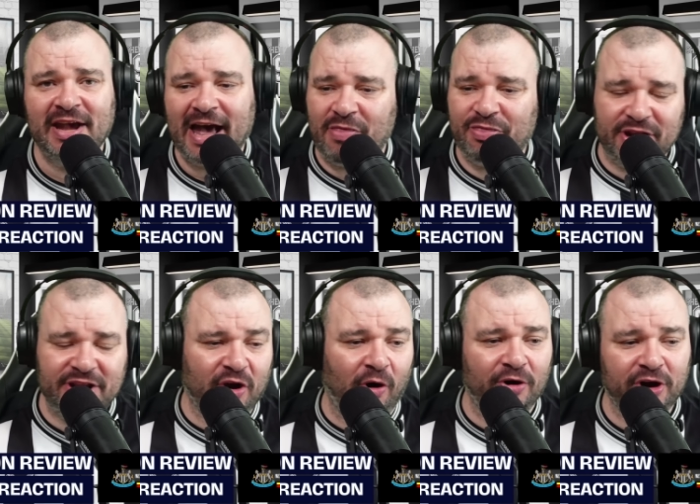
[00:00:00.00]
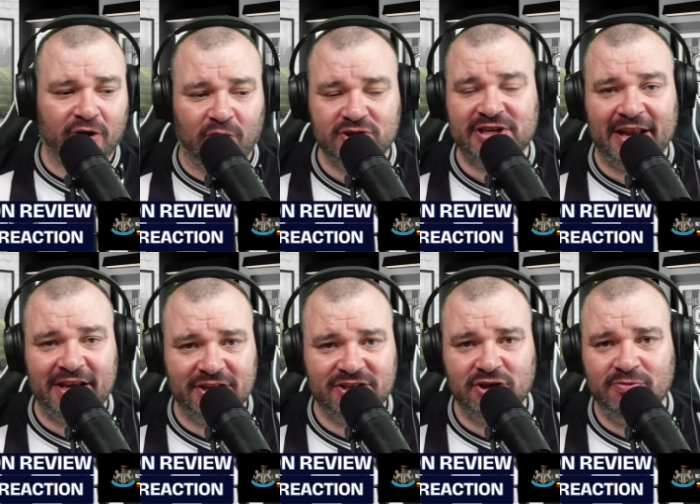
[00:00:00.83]
Anthony Gordon, of course, getting the
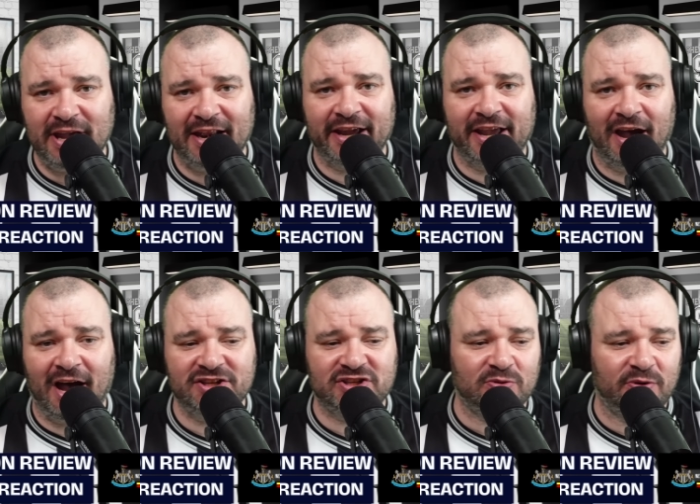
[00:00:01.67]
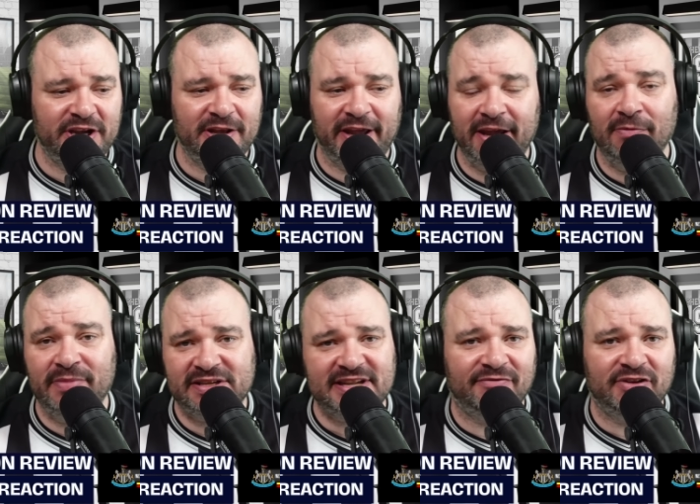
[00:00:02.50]
2 yellow cards, so he'll
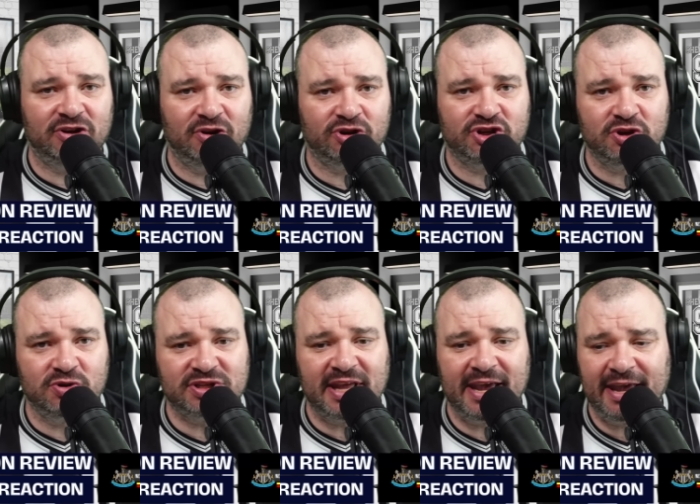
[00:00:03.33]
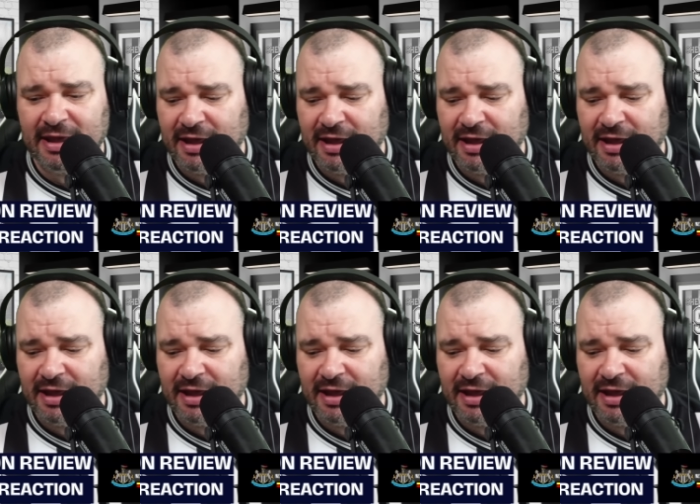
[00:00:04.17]
miss Everton on Tuesday.